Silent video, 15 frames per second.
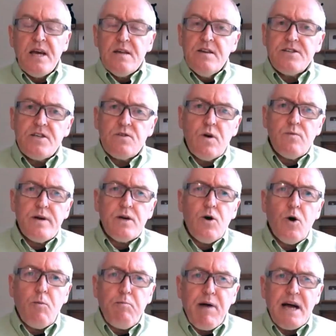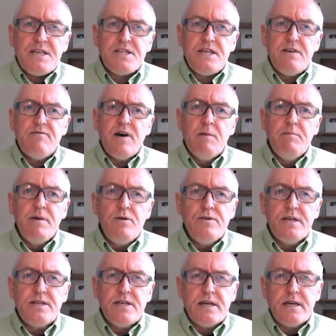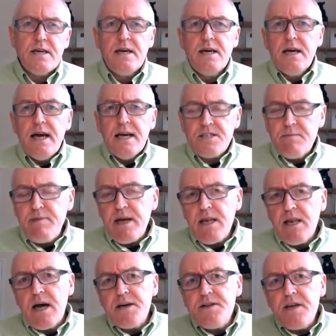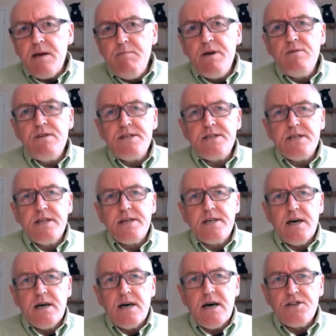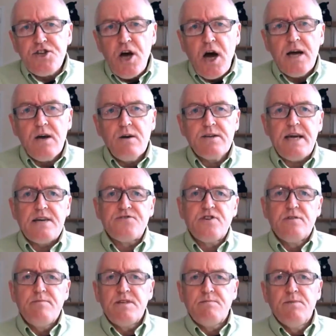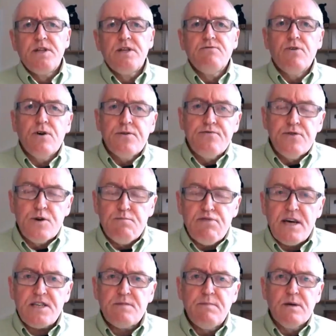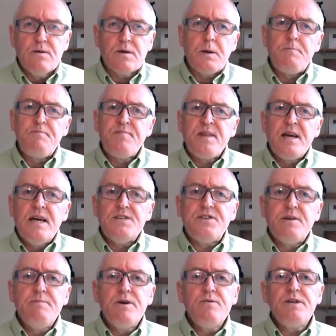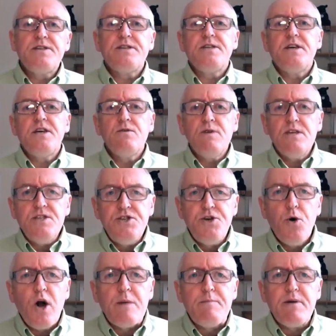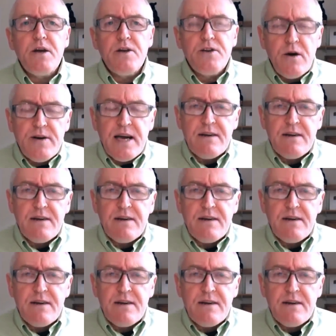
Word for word: This is what we call passive immunity. It's a bit like the immunity that a, a, child gets from his mother or through breast milk. It's immunity that you enjoy, but you don't